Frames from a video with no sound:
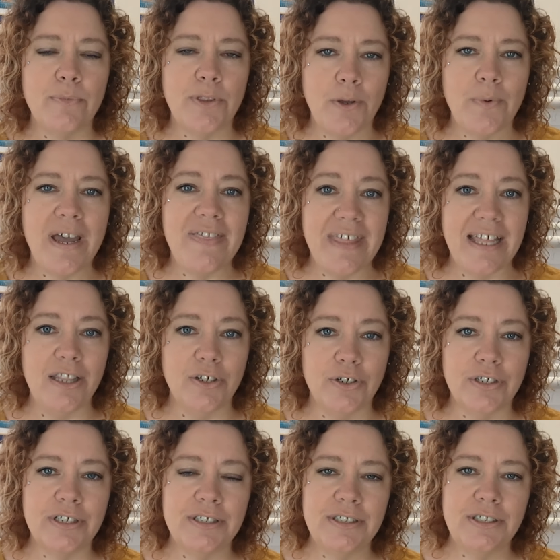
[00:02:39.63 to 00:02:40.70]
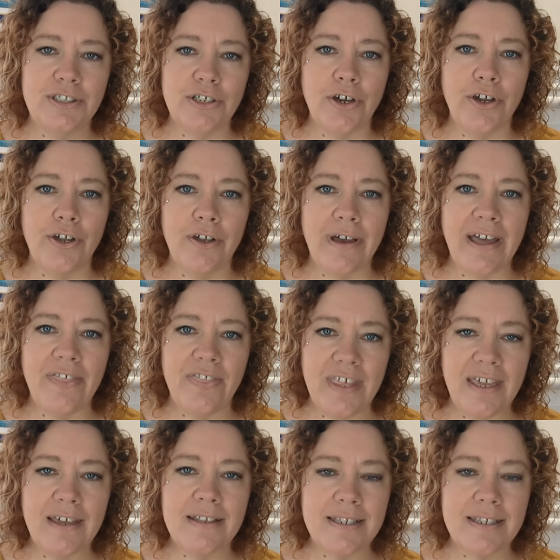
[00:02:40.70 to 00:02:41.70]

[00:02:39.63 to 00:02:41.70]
way they look. So I think